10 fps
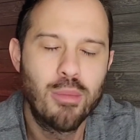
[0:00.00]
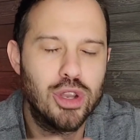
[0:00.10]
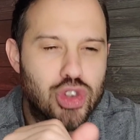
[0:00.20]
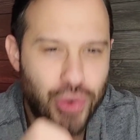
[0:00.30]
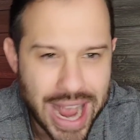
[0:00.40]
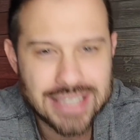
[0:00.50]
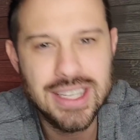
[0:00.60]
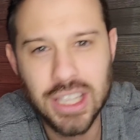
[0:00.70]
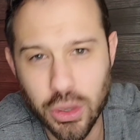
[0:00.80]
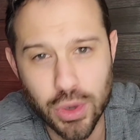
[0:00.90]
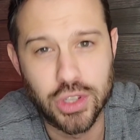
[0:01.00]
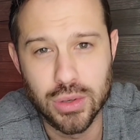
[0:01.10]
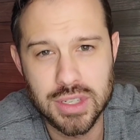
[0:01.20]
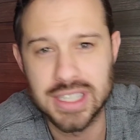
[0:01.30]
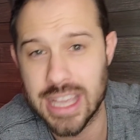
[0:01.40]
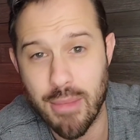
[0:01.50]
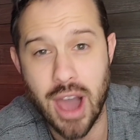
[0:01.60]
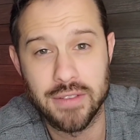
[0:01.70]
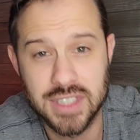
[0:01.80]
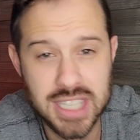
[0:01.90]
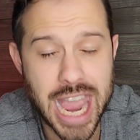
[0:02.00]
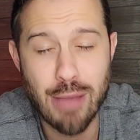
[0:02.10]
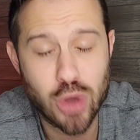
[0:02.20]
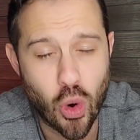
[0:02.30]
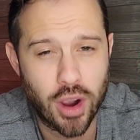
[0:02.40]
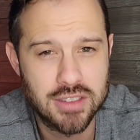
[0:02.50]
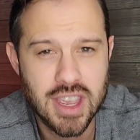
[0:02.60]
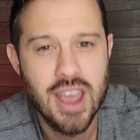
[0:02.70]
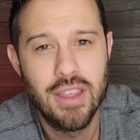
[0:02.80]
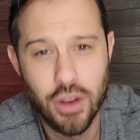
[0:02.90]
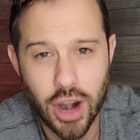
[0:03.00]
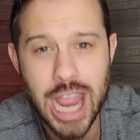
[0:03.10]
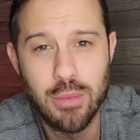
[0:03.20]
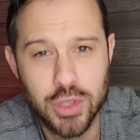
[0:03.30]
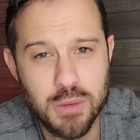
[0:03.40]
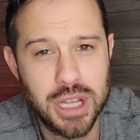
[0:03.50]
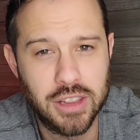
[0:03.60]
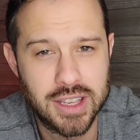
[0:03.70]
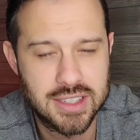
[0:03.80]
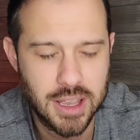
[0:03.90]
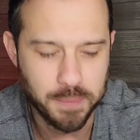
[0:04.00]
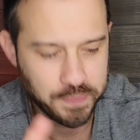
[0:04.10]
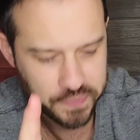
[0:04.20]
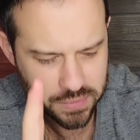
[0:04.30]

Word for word: but drastically reduces the amount of scam coins that are able to be listed.